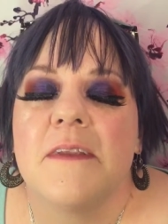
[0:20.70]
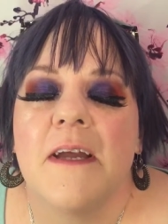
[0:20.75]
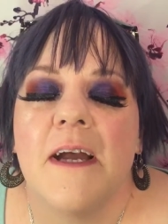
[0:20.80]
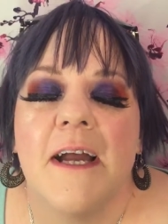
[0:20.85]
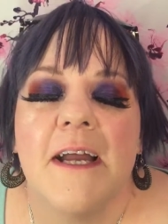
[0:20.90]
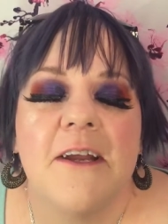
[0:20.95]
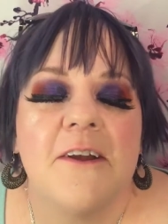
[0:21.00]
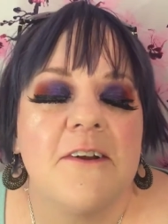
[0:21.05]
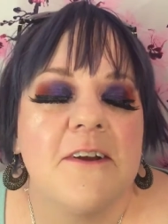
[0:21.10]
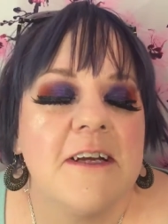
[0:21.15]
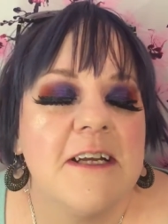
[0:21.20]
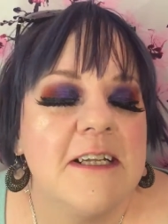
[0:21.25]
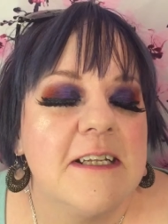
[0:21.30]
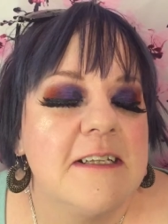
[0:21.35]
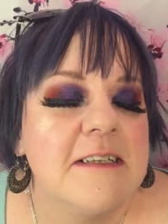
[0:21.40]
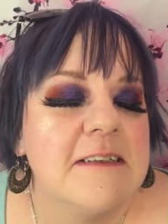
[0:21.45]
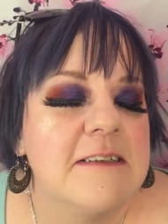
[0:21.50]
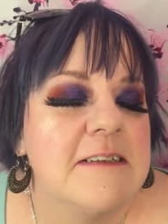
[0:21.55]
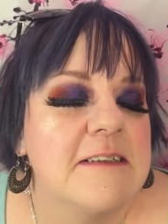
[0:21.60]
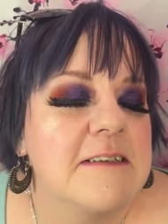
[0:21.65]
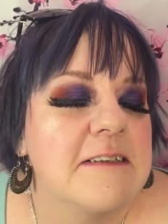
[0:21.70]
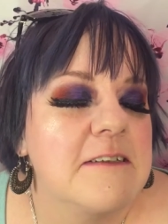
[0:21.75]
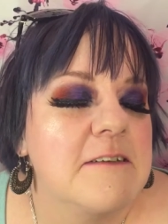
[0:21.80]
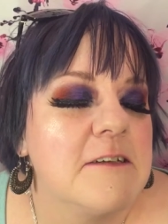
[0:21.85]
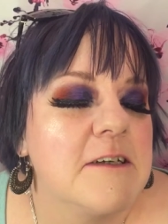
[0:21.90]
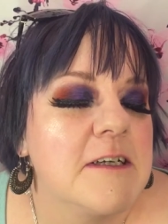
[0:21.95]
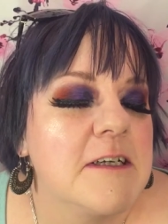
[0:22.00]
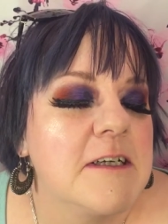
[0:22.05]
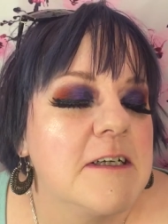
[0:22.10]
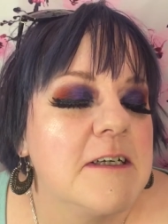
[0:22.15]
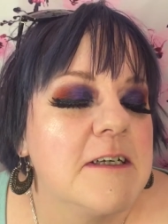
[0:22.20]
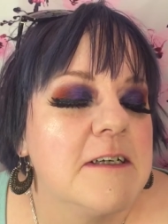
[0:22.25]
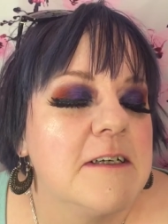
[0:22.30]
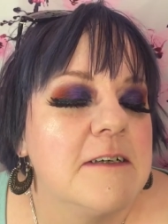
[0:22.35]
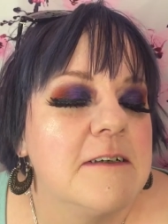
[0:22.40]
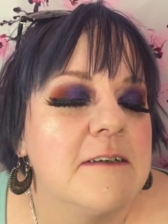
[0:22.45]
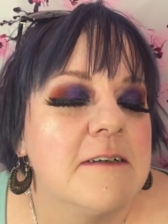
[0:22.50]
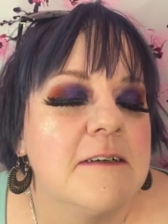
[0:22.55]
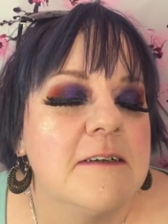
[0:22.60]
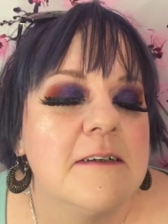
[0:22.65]
I created this look.
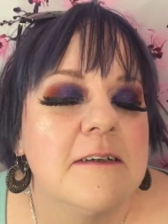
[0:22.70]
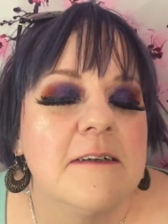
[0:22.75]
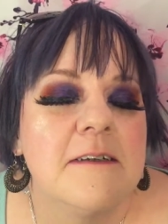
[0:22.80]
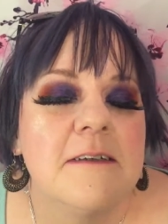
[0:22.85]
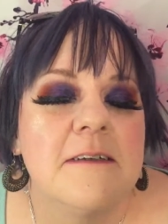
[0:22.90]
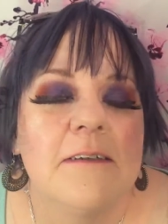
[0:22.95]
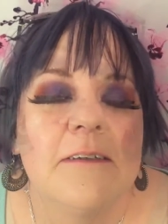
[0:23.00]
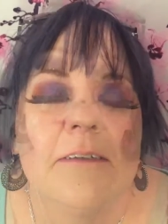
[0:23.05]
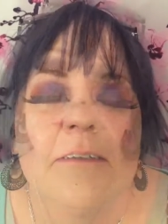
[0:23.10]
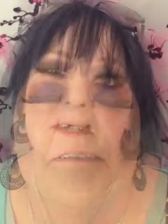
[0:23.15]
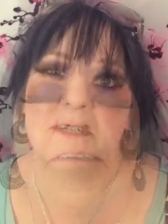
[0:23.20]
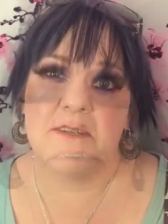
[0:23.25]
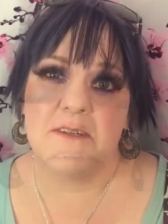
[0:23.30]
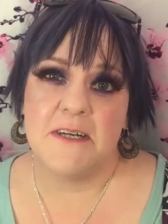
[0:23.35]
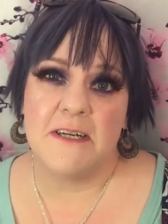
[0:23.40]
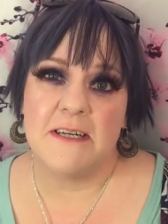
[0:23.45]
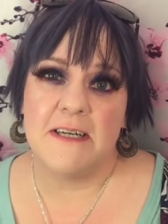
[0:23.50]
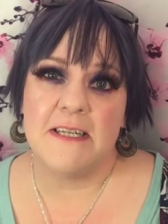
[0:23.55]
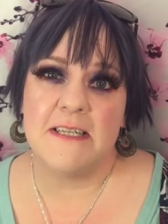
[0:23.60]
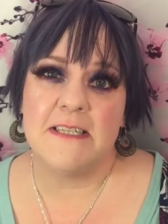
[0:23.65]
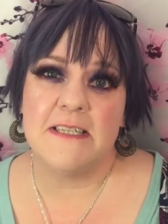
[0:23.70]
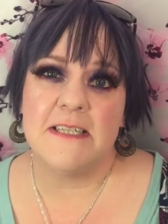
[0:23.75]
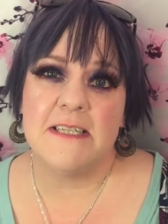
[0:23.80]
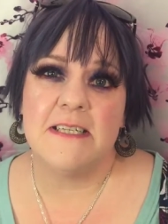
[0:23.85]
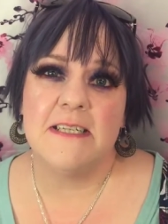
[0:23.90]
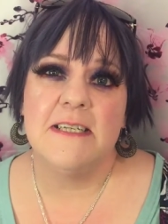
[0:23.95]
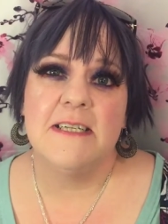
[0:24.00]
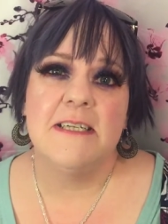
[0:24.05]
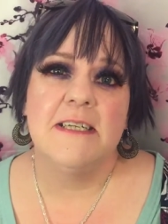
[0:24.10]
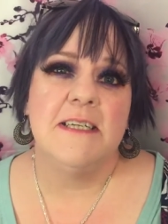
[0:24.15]
You guys want to know how I did it?